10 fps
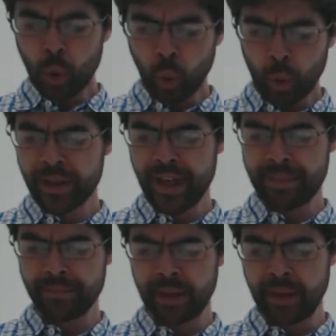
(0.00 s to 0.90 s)
wouldn't
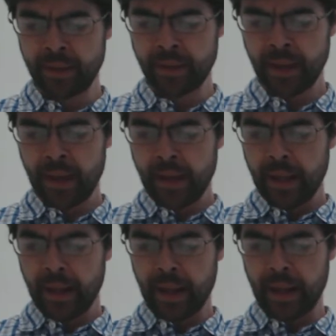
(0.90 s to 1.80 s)
that mean
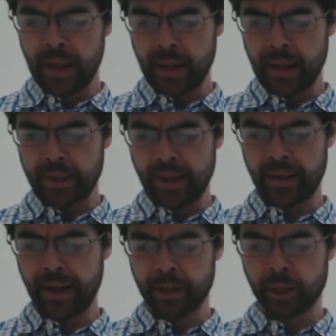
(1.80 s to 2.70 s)
that
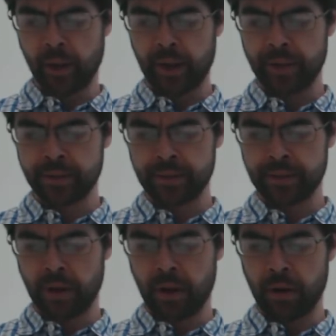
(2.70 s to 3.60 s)

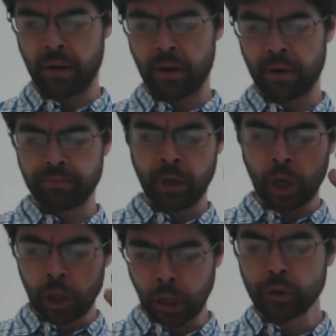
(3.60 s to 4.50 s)
electrons are
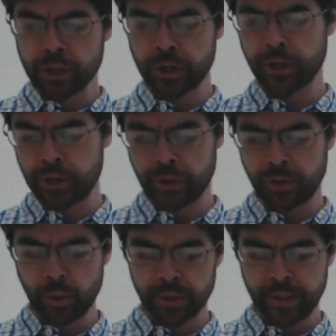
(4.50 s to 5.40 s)
closer to
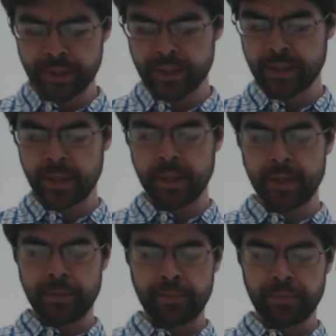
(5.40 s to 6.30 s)
the nucleus?
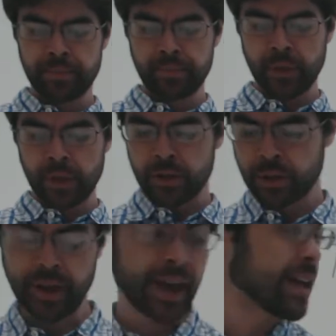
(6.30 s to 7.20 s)

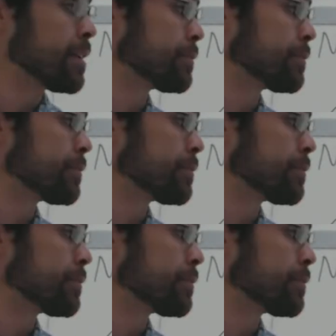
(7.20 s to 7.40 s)
So yeah,